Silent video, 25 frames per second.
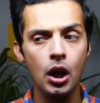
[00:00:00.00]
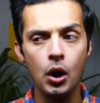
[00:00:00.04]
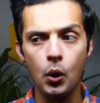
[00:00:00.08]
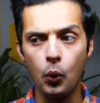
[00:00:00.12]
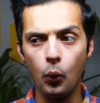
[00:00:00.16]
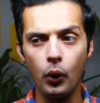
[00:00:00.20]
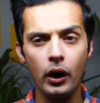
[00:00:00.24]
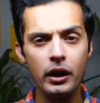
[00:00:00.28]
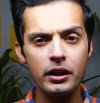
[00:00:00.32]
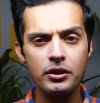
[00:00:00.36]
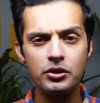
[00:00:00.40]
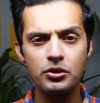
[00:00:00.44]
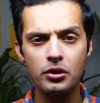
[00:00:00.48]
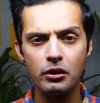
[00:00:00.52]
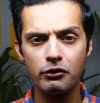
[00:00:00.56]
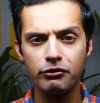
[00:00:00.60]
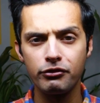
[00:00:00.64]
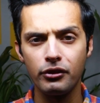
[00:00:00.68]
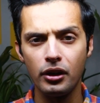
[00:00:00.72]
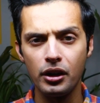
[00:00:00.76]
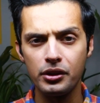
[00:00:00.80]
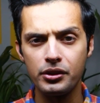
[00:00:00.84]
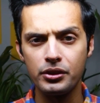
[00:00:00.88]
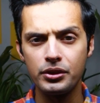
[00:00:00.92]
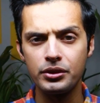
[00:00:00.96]
What is your
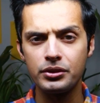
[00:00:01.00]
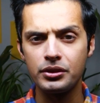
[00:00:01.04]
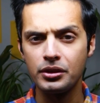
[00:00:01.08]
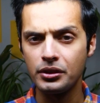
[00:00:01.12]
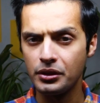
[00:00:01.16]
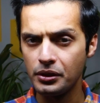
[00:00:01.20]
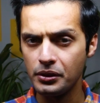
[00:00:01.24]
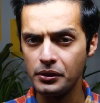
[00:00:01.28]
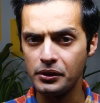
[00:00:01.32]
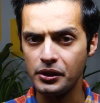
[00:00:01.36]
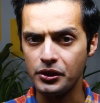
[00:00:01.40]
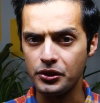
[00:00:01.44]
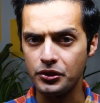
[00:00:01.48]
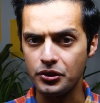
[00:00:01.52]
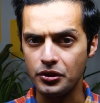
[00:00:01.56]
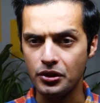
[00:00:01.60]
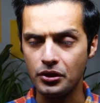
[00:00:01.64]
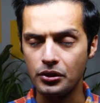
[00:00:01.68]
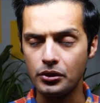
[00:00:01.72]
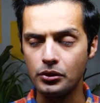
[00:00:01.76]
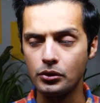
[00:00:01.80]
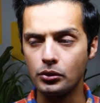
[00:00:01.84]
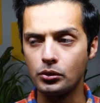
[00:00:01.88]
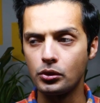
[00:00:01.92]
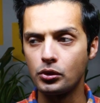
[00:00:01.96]
father to do this
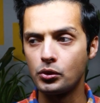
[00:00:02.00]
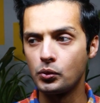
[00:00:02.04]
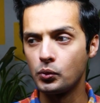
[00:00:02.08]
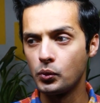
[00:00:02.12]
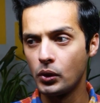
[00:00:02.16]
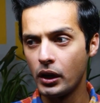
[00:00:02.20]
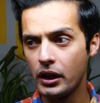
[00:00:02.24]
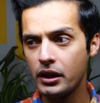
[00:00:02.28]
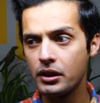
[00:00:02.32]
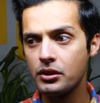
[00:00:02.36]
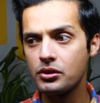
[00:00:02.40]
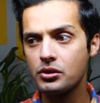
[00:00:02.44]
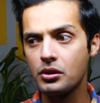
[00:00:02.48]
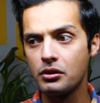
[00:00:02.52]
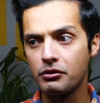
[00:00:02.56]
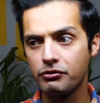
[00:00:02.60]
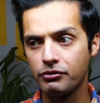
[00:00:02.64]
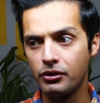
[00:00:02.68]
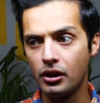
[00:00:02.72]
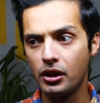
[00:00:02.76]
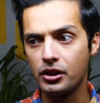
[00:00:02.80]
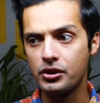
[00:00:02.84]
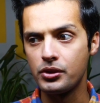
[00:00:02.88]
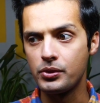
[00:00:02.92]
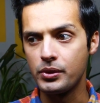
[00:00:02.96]
year? Or what is your
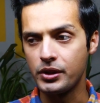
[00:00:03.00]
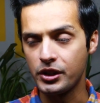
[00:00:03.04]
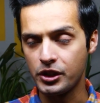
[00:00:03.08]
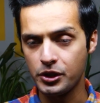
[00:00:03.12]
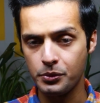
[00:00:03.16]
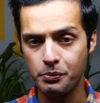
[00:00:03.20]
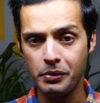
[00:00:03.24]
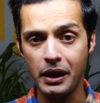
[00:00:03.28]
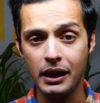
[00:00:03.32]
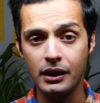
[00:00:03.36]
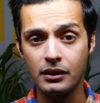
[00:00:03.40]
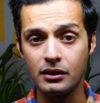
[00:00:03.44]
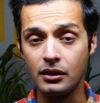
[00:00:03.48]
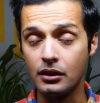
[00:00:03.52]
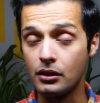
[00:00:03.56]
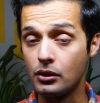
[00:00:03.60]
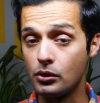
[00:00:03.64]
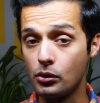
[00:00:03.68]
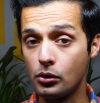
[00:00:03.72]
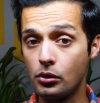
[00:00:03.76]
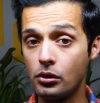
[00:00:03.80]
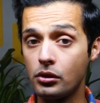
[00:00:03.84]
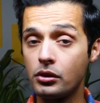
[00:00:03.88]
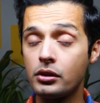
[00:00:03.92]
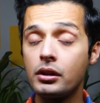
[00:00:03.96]
father expected
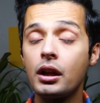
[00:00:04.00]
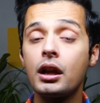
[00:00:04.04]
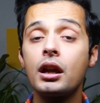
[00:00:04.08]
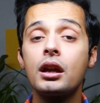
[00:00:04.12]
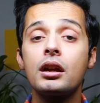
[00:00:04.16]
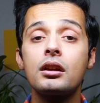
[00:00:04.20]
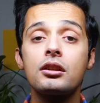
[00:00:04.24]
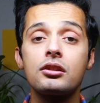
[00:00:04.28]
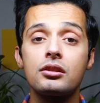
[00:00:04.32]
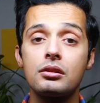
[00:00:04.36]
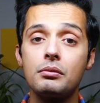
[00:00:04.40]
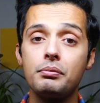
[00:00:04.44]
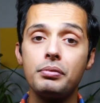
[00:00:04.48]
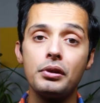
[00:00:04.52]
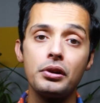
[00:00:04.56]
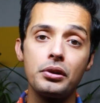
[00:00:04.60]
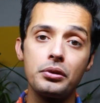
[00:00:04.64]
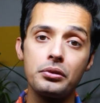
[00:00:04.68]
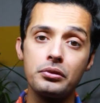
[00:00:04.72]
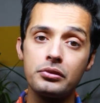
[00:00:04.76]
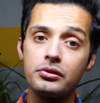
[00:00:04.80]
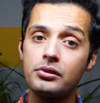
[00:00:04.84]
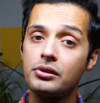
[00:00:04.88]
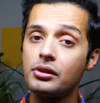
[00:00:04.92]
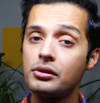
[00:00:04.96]
or
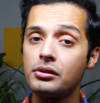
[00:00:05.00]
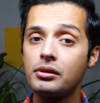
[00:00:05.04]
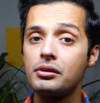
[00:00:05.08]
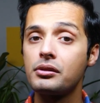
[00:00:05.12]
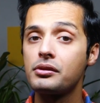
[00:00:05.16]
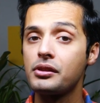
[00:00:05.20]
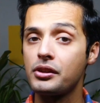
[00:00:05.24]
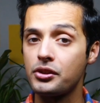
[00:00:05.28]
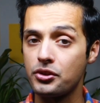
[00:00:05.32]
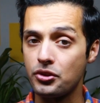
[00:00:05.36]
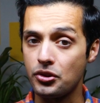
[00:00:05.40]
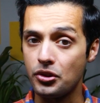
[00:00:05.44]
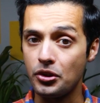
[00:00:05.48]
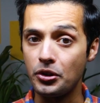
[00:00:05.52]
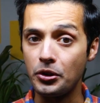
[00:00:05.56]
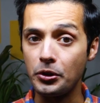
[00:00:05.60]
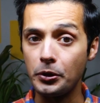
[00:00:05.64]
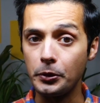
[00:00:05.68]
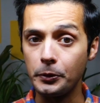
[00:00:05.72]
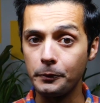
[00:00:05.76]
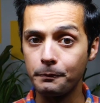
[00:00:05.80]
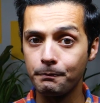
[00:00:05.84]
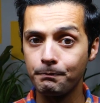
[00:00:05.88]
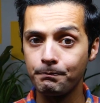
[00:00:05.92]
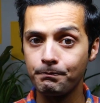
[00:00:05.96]
supposed to do this
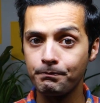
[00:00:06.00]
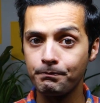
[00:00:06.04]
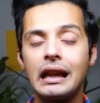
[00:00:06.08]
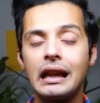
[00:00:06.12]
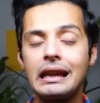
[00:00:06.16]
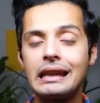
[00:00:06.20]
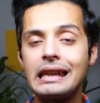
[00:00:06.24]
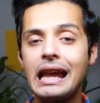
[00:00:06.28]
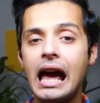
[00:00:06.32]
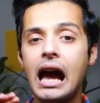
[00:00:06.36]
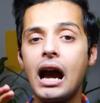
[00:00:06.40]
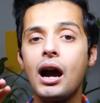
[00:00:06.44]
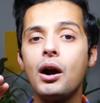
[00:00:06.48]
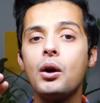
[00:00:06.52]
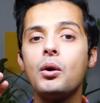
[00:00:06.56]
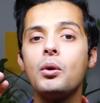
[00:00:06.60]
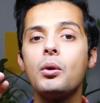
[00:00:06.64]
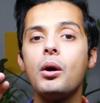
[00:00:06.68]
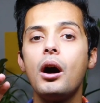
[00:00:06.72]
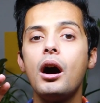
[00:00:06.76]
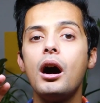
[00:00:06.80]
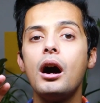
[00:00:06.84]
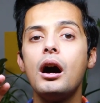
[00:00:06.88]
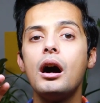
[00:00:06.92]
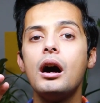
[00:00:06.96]
year?
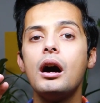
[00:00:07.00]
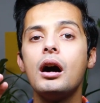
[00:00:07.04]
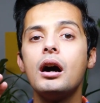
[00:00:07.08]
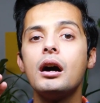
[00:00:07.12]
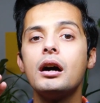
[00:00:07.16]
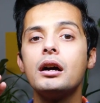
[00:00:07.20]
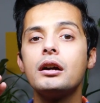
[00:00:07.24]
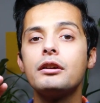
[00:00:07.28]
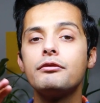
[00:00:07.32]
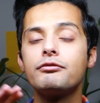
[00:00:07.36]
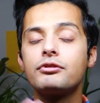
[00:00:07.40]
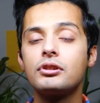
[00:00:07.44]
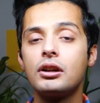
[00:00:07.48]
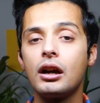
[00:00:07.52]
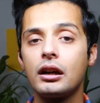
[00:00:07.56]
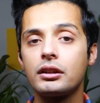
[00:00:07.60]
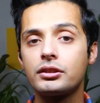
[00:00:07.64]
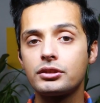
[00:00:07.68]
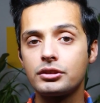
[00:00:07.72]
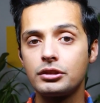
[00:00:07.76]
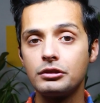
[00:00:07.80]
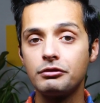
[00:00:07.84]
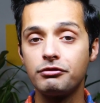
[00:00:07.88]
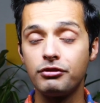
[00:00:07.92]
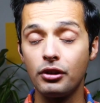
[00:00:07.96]
Now I've
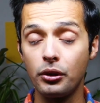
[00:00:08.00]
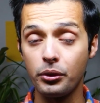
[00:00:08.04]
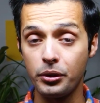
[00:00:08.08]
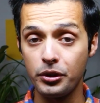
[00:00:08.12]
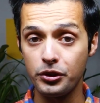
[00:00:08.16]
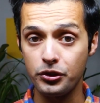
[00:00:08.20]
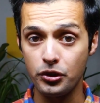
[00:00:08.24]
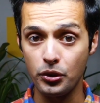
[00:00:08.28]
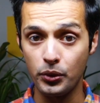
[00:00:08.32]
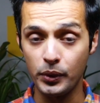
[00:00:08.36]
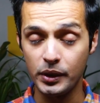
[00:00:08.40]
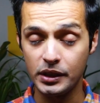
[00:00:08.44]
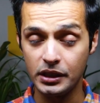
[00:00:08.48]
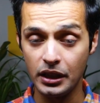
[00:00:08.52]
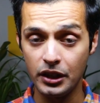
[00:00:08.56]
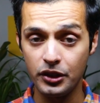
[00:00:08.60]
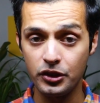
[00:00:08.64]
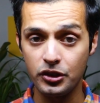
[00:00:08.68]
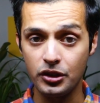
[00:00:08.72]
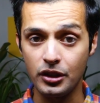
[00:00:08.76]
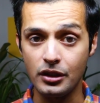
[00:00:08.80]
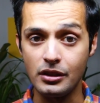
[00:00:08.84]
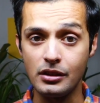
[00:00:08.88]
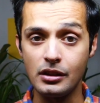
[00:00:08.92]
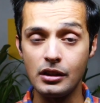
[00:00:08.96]
got to focus your
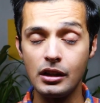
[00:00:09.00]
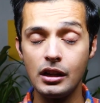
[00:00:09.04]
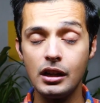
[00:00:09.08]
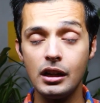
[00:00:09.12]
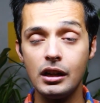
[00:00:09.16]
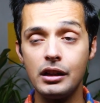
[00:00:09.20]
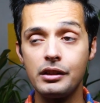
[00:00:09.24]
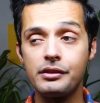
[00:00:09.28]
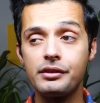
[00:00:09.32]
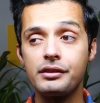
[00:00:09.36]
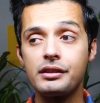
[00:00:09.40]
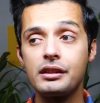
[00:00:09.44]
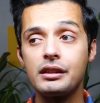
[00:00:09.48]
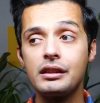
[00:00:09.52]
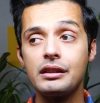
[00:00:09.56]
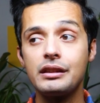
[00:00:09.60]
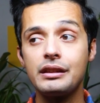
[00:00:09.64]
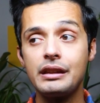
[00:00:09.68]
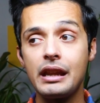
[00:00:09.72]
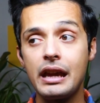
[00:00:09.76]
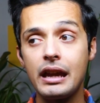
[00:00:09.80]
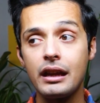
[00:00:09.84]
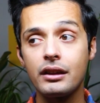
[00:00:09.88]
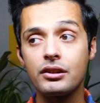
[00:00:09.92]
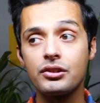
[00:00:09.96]
attention on the
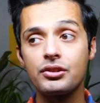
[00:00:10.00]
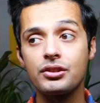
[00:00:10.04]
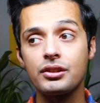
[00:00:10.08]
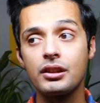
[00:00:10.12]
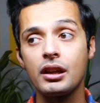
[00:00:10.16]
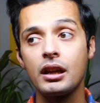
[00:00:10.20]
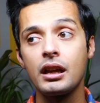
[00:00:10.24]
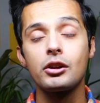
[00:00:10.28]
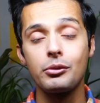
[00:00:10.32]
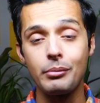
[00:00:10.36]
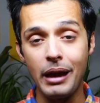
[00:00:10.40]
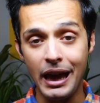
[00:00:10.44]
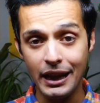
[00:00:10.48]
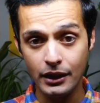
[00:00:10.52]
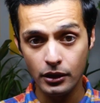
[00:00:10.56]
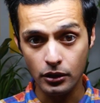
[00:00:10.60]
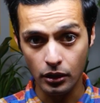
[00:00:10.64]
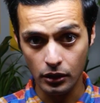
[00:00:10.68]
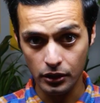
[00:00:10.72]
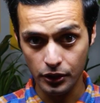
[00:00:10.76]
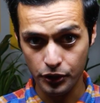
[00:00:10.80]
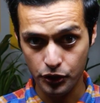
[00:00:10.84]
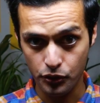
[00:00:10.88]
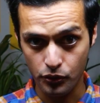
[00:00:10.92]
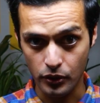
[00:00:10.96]
next
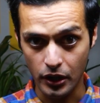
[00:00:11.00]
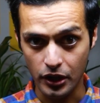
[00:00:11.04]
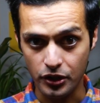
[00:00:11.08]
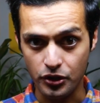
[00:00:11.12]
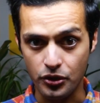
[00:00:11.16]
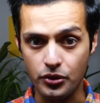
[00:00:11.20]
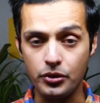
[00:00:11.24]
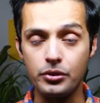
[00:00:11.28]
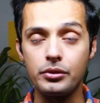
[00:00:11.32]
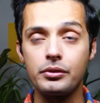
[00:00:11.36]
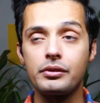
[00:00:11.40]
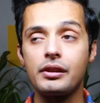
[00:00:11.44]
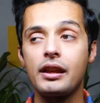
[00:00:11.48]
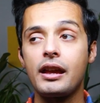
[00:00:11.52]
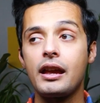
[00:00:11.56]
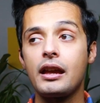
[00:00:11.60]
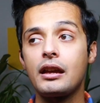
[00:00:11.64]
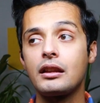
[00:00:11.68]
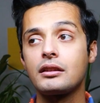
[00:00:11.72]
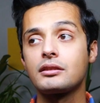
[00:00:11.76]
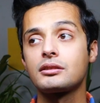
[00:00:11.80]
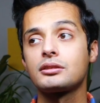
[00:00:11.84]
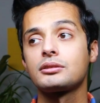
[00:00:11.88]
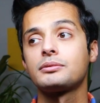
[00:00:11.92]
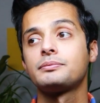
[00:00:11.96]
grammatical structure
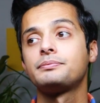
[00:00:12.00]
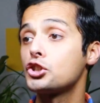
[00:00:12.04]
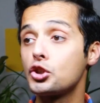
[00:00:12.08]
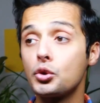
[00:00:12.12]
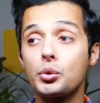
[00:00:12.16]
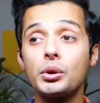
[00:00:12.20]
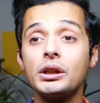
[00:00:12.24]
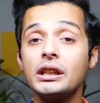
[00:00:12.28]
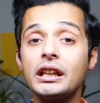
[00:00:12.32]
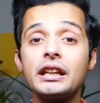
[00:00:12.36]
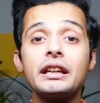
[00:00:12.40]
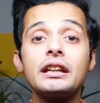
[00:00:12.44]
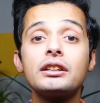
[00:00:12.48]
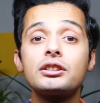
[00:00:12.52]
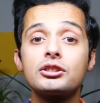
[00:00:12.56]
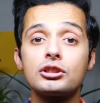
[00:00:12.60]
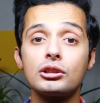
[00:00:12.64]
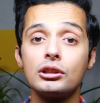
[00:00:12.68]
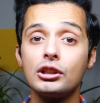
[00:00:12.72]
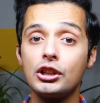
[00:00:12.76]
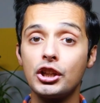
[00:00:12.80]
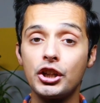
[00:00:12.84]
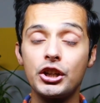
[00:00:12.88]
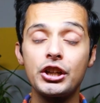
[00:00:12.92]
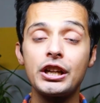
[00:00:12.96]
that you really need to
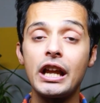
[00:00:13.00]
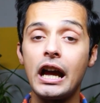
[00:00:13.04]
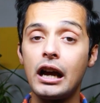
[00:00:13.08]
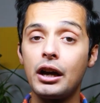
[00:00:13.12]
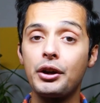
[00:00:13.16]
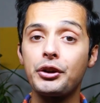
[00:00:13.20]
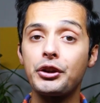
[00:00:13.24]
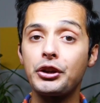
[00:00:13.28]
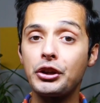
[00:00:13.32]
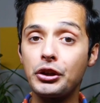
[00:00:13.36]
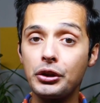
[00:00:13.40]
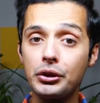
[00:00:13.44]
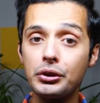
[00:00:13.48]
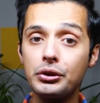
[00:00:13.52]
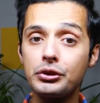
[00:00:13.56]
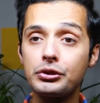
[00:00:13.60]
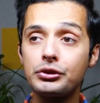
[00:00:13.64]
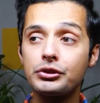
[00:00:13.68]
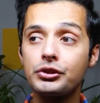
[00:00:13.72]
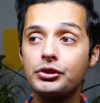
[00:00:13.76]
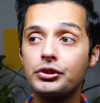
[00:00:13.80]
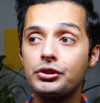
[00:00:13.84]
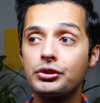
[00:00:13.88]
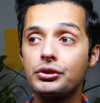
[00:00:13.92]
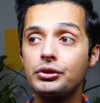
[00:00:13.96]
learn how to
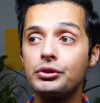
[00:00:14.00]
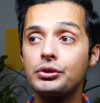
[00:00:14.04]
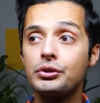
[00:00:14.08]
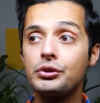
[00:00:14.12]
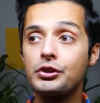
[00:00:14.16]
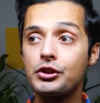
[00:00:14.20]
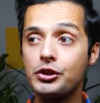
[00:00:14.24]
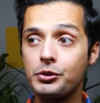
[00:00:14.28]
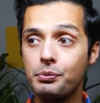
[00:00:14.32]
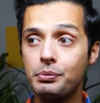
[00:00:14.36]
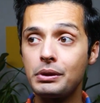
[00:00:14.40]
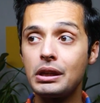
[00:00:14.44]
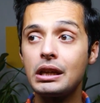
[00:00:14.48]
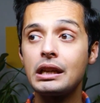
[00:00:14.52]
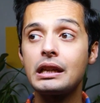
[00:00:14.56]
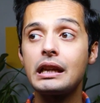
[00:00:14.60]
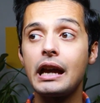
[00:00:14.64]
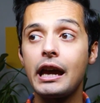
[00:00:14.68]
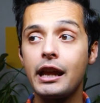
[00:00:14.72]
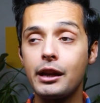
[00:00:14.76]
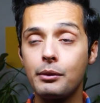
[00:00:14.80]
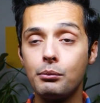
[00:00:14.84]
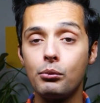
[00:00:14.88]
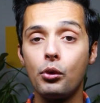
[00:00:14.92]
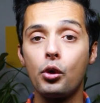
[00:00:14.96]
use to speak
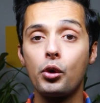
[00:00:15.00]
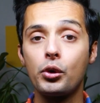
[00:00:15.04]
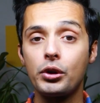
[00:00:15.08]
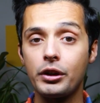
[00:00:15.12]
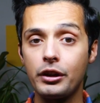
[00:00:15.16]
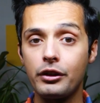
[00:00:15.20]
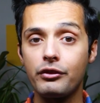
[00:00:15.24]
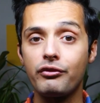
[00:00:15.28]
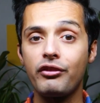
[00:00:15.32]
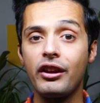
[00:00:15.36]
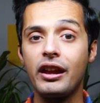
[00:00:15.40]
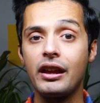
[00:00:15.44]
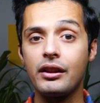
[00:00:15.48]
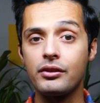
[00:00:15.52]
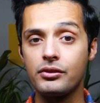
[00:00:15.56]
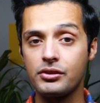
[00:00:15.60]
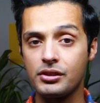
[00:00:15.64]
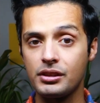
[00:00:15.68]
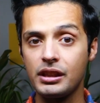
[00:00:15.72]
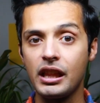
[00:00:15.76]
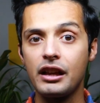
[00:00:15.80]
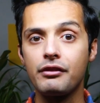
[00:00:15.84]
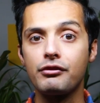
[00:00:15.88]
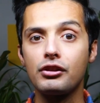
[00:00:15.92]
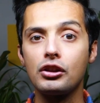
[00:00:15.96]
at a more
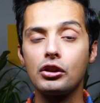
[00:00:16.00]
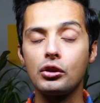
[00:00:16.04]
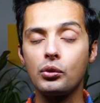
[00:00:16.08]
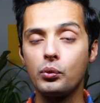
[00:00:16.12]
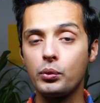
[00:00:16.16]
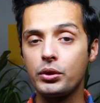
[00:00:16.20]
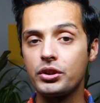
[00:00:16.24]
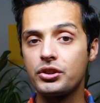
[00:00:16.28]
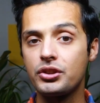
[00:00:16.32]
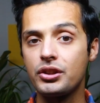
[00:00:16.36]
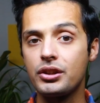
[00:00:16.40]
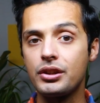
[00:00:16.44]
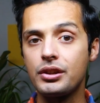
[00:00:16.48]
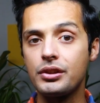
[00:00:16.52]
advanced level, which